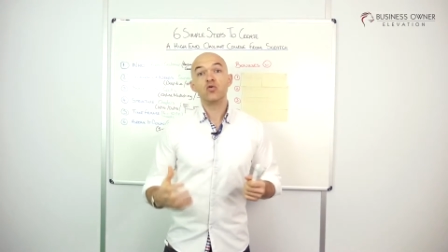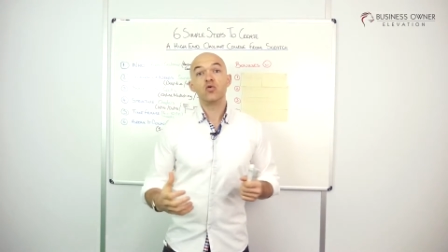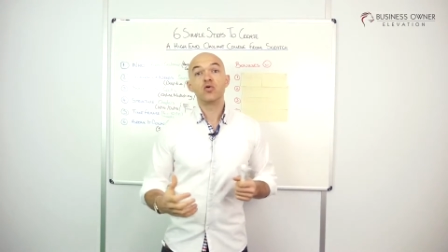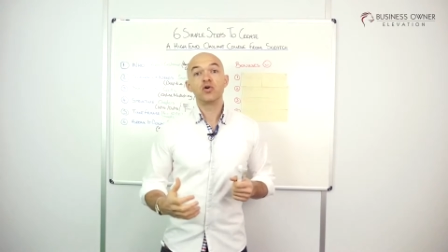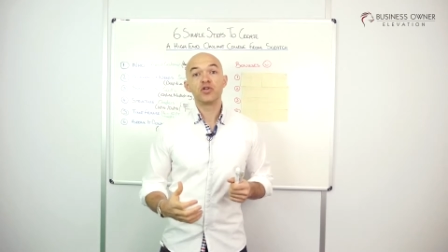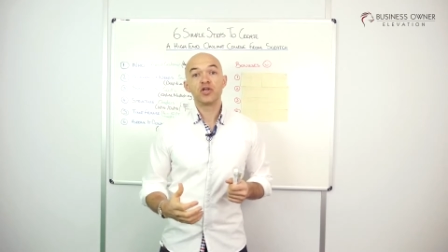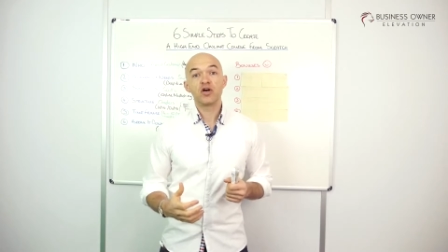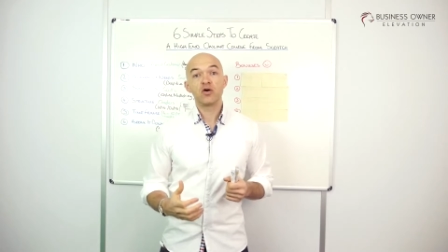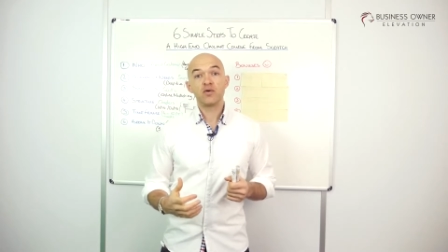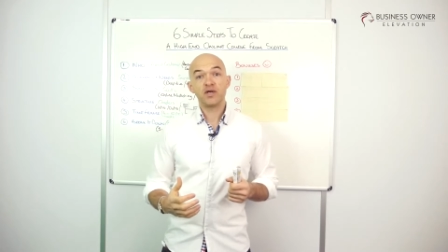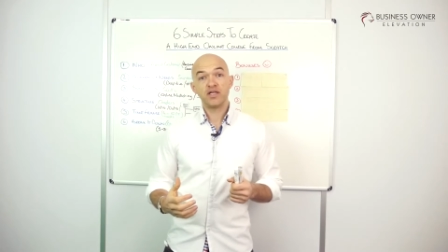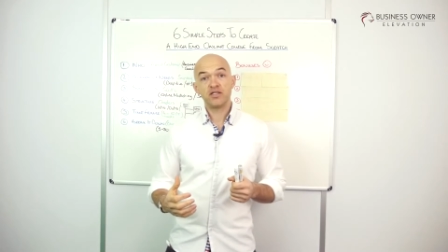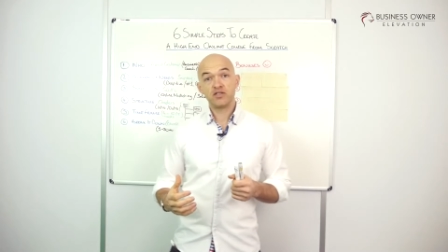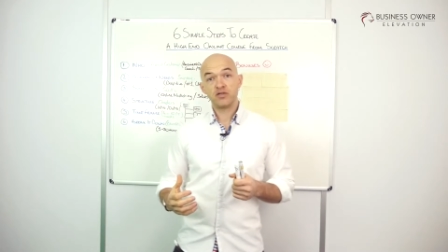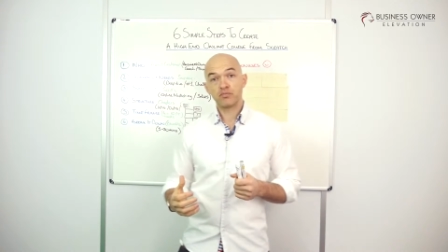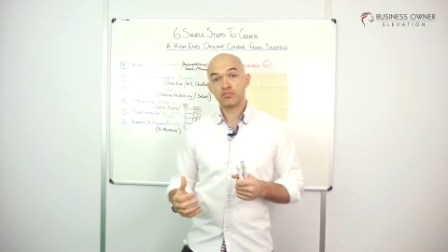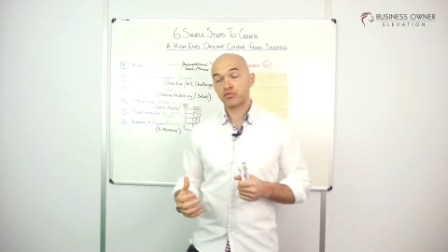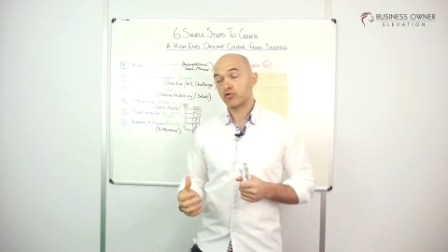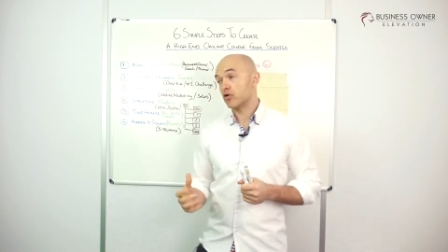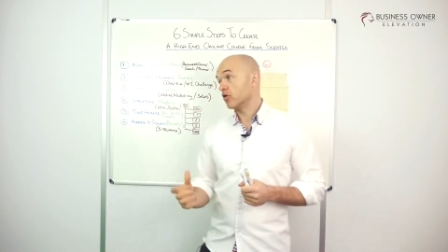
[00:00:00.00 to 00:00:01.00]
audio in
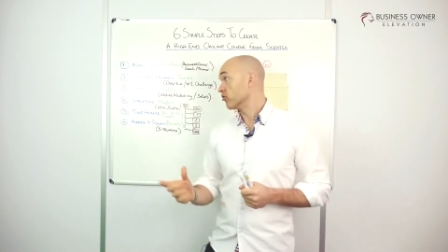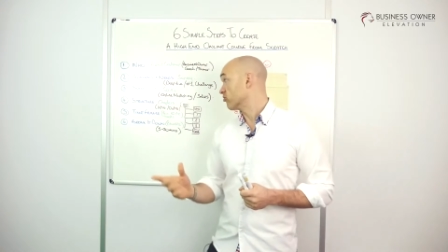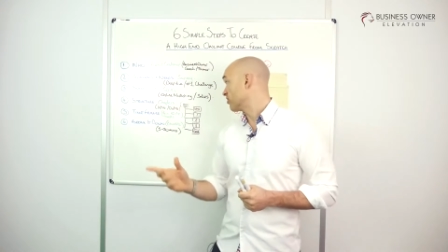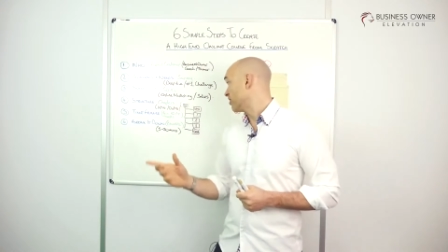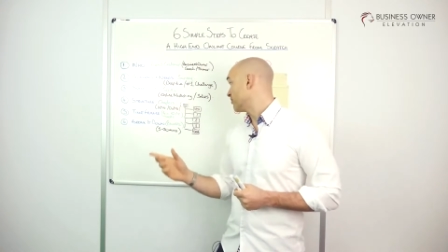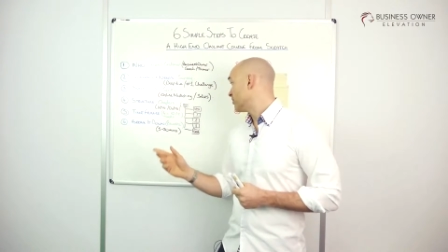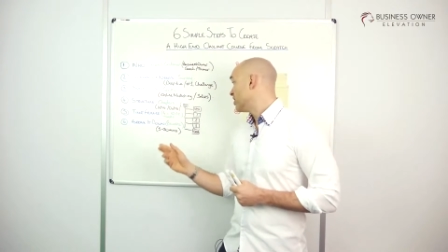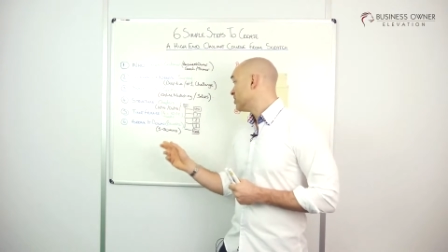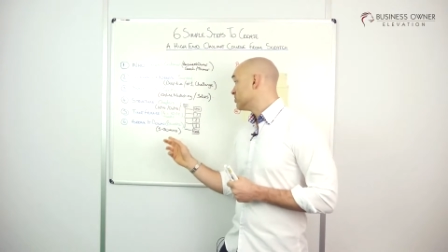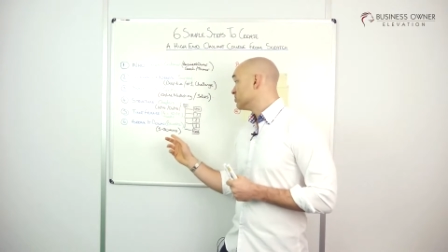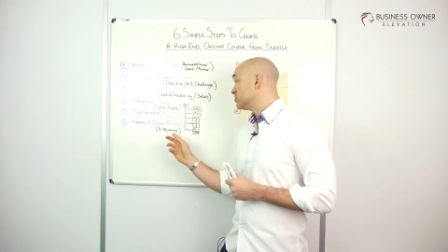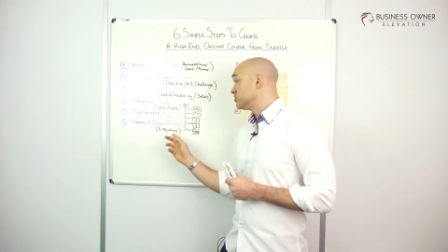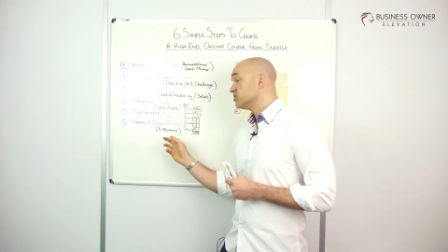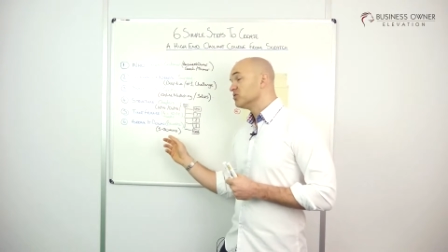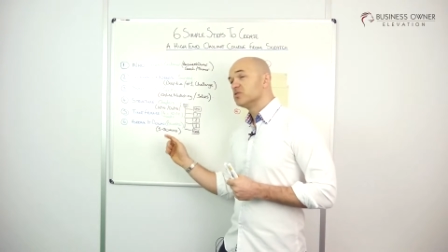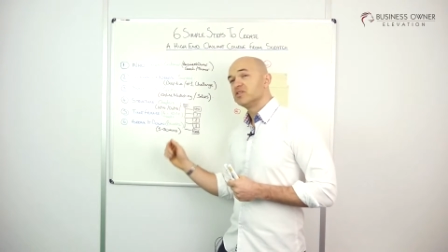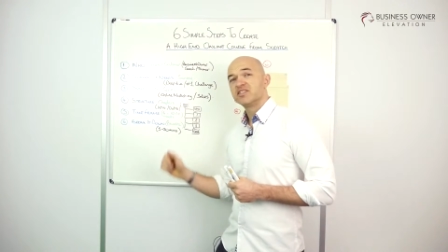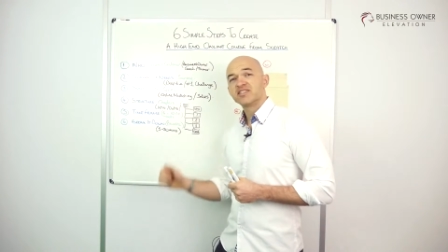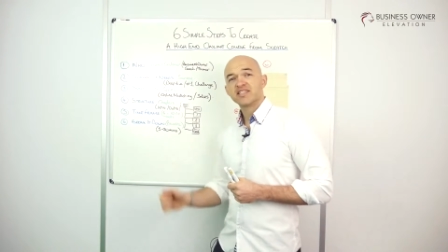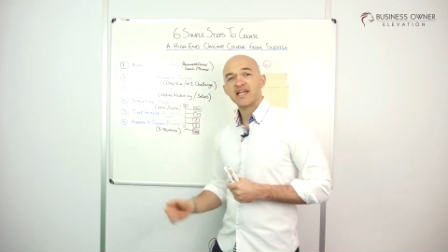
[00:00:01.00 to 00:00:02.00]
your program,
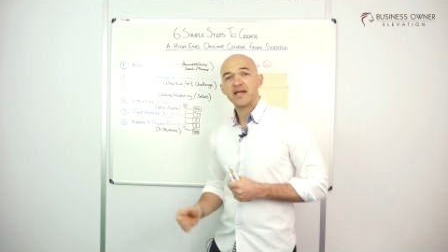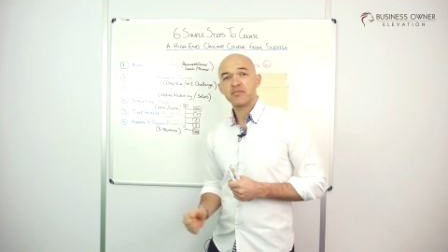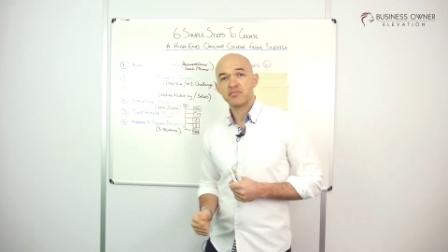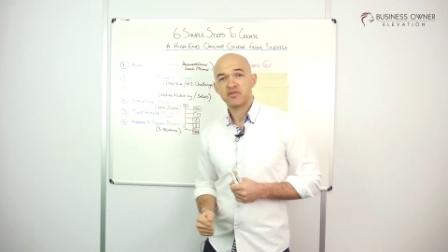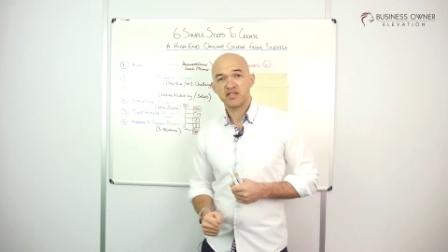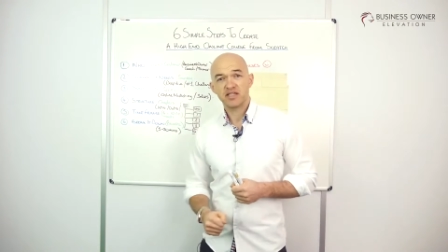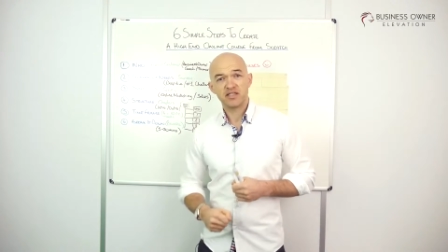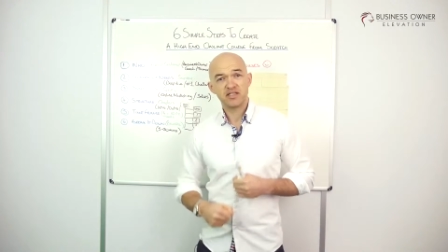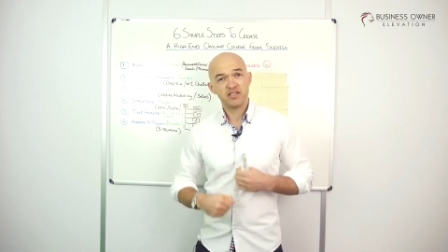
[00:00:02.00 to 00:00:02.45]
do the same thing.